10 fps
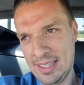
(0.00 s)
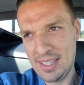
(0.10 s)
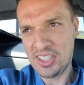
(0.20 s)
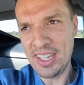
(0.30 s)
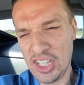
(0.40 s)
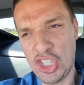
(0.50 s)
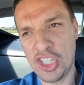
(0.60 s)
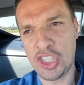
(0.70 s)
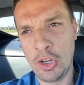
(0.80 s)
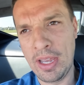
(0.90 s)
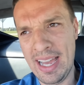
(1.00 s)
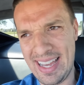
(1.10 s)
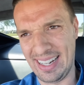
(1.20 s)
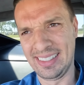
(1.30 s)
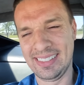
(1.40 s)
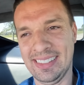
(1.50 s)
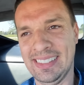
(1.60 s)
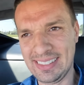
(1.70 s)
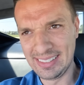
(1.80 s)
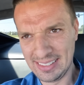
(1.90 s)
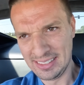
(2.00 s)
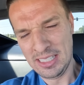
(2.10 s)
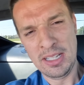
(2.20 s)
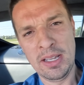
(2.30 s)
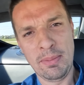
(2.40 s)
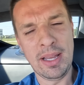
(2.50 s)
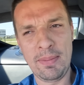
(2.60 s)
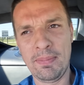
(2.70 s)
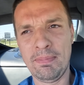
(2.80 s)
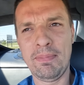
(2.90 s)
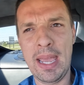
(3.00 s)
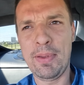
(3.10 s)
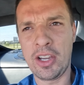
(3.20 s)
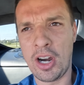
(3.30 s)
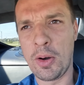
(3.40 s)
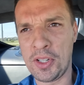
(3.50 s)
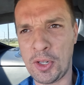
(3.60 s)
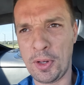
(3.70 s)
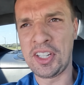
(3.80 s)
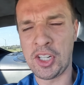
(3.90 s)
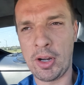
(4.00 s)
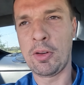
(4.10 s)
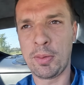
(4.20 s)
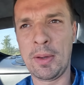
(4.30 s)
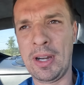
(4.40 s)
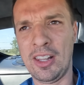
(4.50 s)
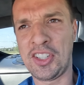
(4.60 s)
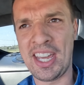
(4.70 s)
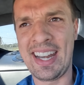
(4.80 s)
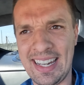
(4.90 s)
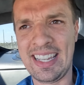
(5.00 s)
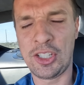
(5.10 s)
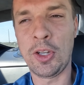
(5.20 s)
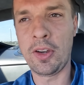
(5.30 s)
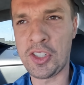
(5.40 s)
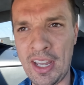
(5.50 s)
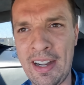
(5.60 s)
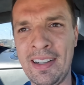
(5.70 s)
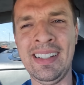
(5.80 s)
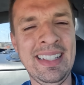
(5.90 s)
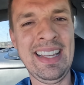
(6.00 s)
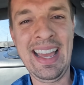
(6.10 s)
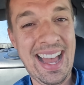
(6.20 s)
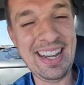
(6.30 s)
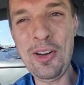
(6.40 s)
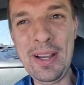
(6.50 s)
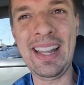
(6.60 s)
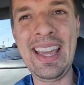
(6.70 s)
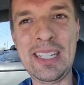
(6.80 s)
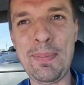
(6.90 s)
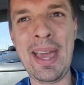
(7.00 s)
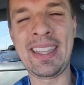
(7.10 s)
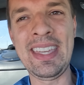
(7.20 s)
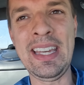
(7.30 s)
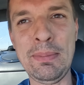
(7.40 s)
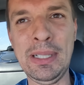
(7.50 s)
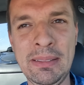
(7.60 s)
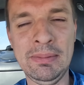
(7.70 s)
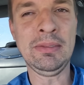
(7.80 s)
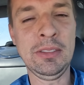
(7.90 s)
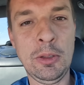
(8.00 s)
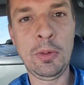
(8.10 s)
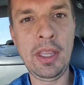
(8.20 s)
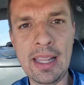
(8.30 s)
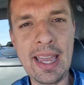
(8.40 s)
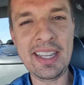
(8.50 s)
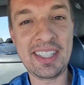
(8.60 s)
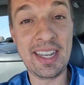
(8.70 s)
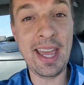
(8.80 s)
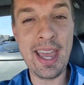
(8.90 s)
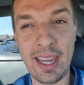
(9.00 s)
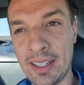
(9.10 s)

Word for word: This thing is just too good. But maybe the car wizard will disagree with me when he looks at it again two years later. I know he liked it back then, but will he like it today?